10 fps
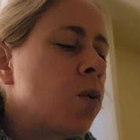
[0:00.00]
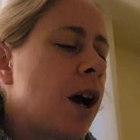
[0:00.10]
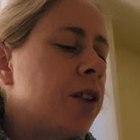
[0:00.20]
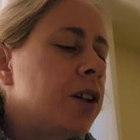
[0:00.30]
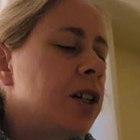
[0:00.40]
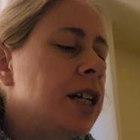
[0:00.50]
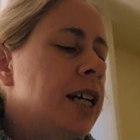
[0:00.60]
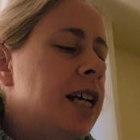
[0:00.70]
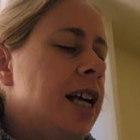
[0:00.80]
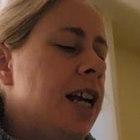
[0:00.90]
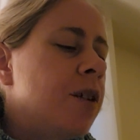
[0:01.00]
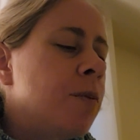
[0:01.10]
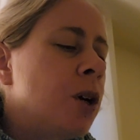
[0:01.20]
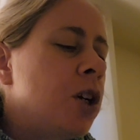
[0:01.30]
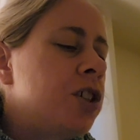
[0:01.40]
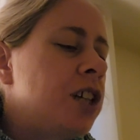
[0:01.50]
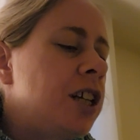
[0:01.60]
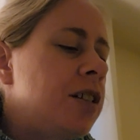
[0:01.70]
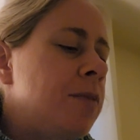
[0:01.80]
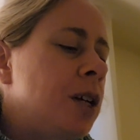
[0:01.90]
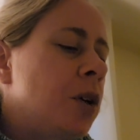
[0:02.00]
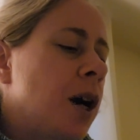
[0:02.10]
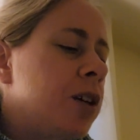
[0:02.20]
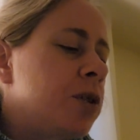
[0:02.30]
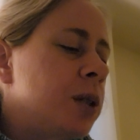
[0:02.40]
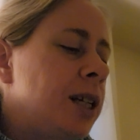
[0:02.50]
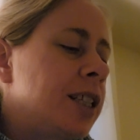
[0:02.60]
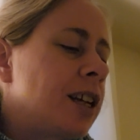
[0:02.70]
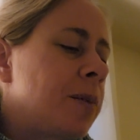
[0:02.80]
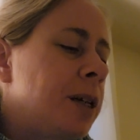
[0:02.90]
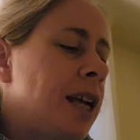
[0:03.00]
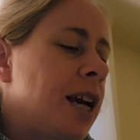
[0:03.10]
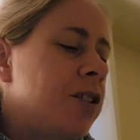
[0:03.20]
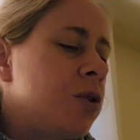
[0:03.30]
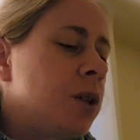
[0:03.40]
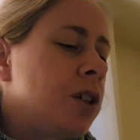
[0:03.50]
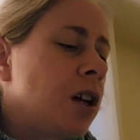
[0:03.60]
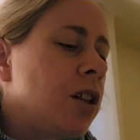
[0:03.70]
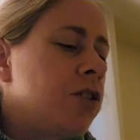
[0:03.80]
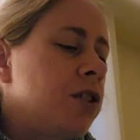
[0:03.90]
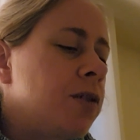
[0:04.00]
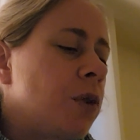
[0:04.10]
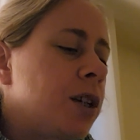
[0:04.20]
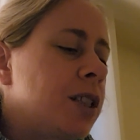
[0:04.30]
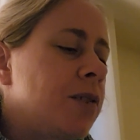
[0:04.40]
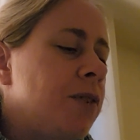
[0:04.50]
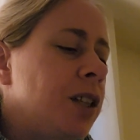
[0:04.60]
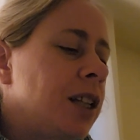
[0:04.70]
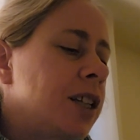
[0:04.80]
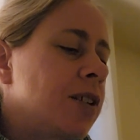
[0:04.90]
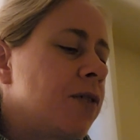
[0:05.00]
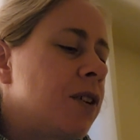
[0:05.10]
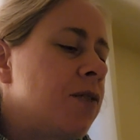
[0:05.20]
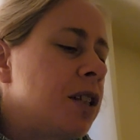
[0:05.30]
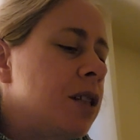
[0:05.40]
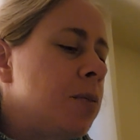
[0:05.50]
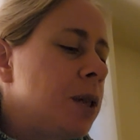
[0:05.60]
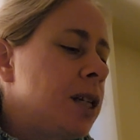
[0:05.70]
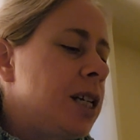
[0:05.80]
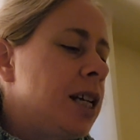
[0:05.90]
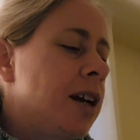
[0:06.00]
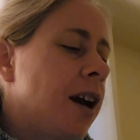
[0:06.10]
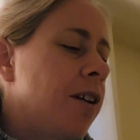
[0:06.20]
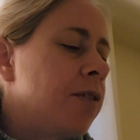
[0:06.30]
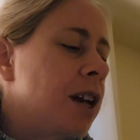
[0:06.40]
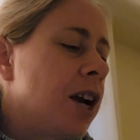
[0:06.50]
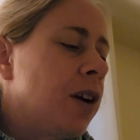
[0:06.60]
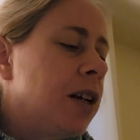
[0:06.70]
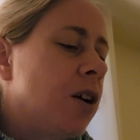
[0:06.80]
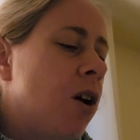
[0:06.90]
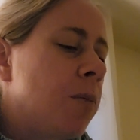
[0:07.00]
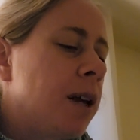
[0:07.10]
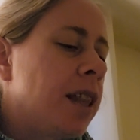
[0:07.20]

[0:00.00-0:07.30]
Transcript: Rather, it emerged in me gradually as I began to acknowledge and voice the feelings of invisibility I have carried all